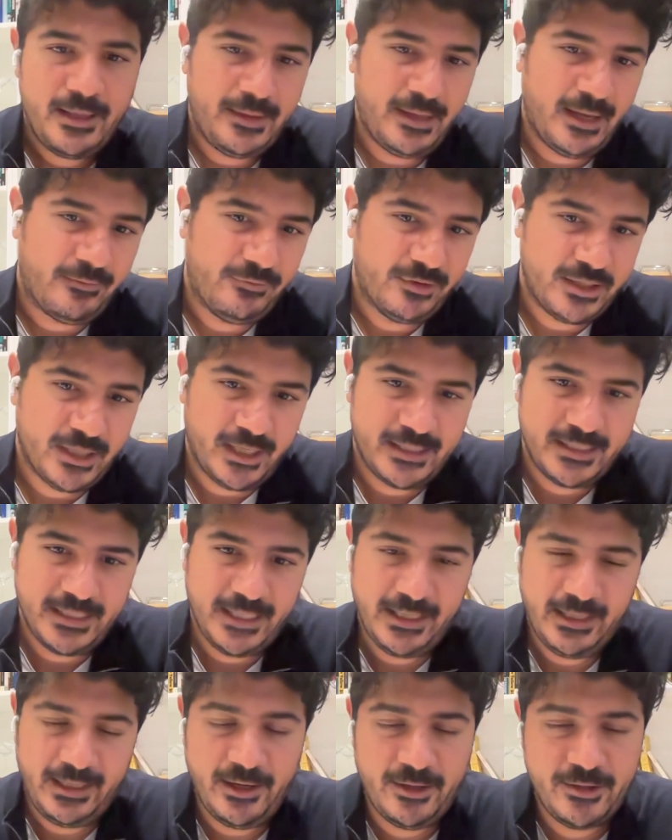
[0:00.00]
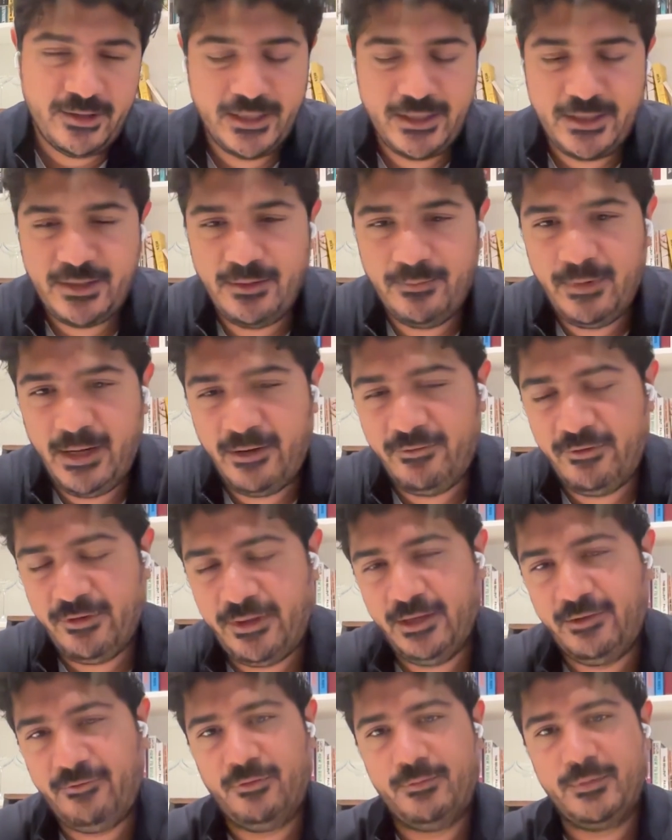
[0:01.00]
the advertising ecosystem,
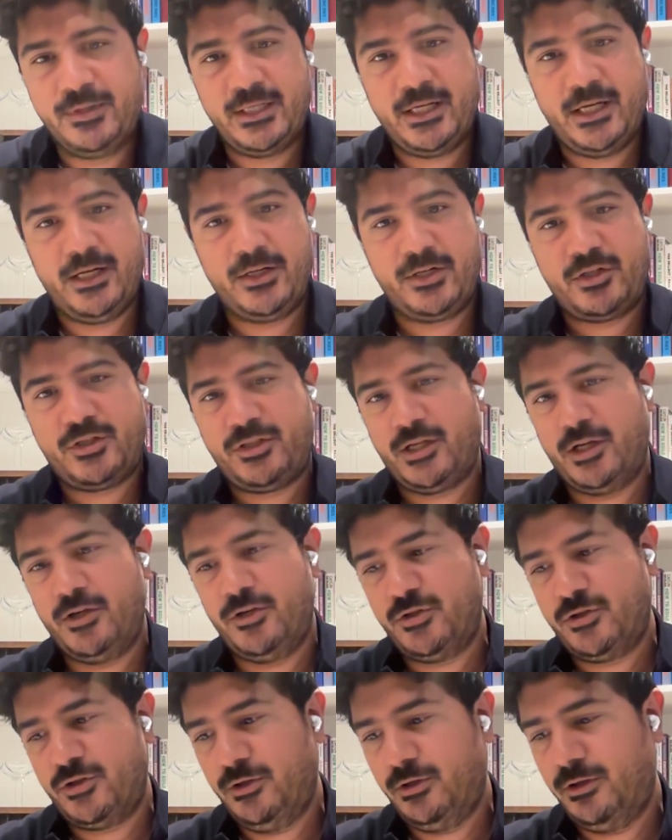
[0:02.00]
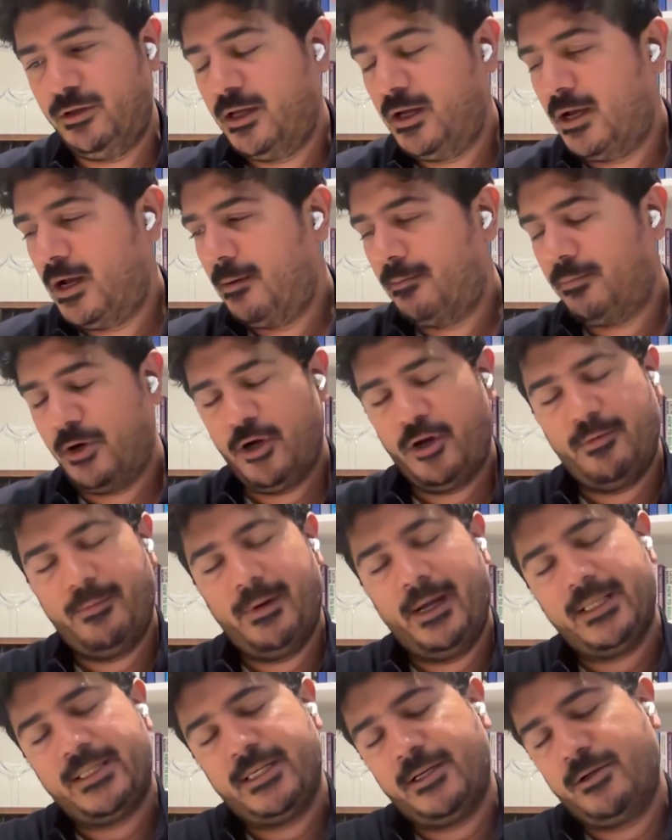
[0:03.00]
everything from search, social,
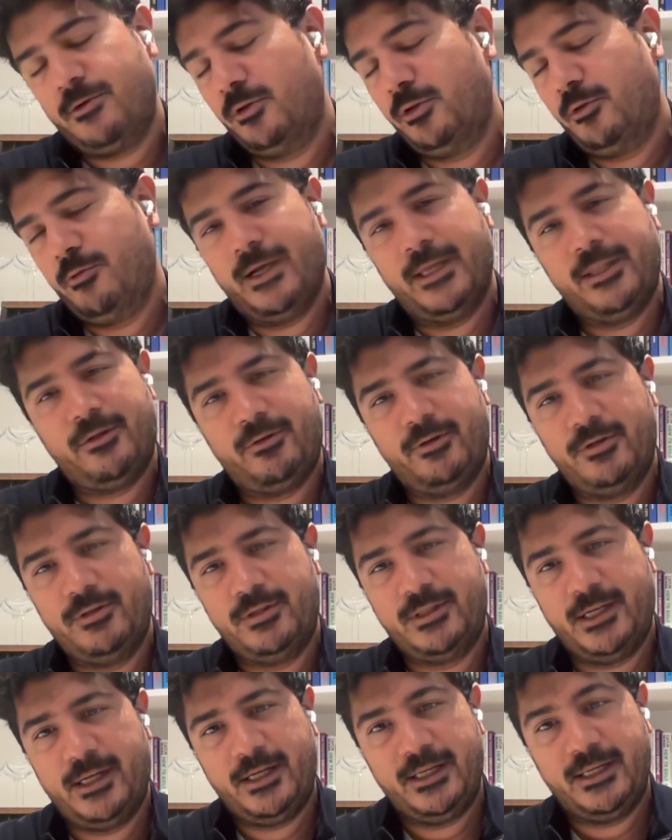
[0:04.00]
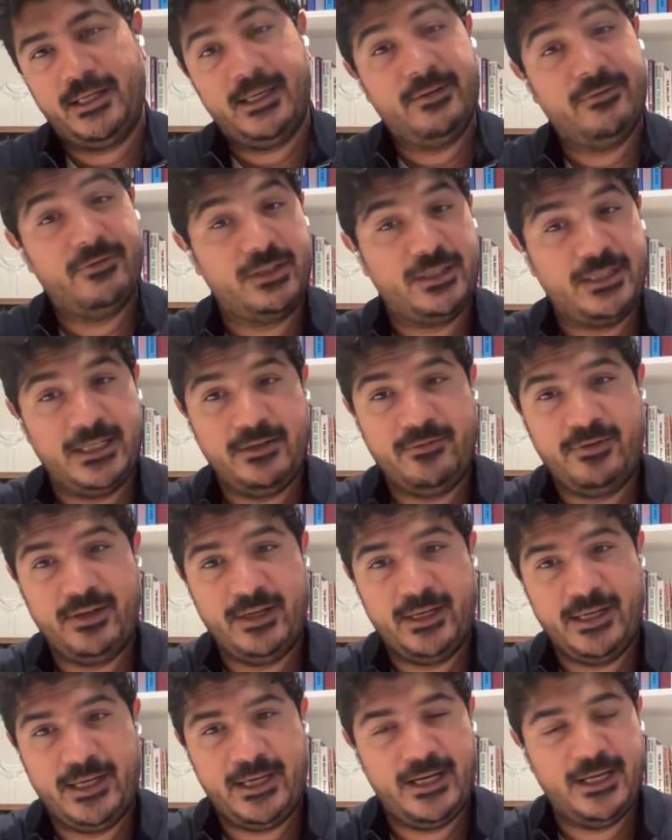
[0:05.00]
programmatic, all the way through to even
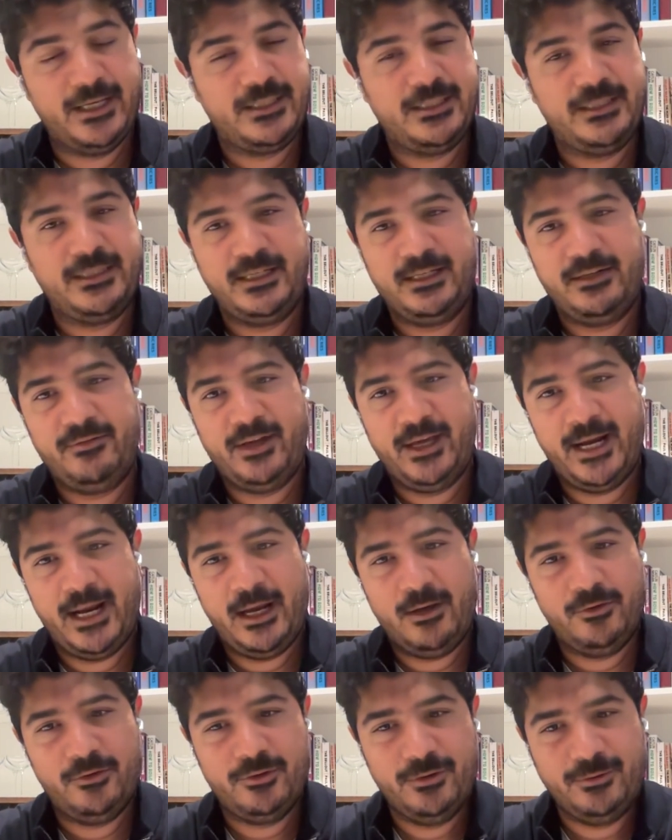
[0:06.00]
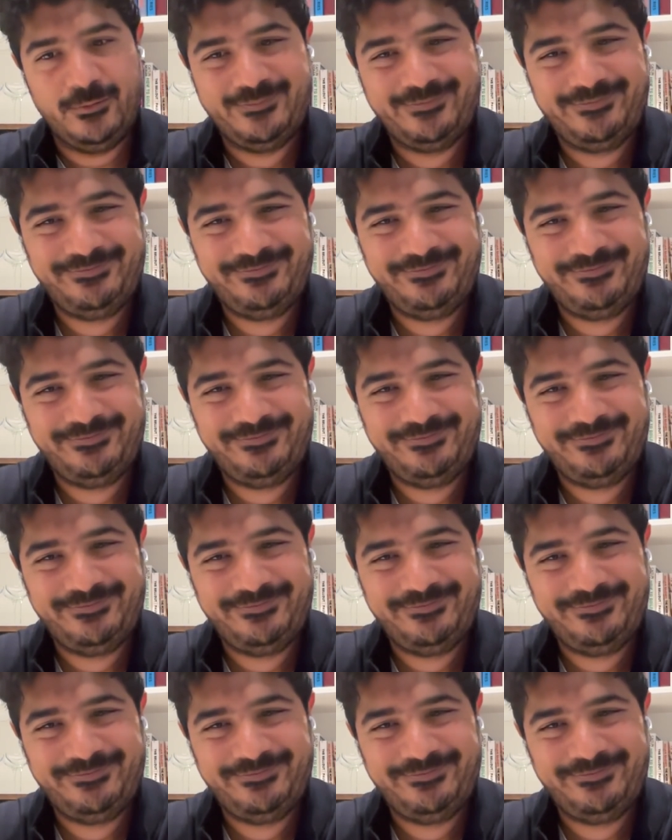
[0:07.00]
TV, connected TV and outdoor.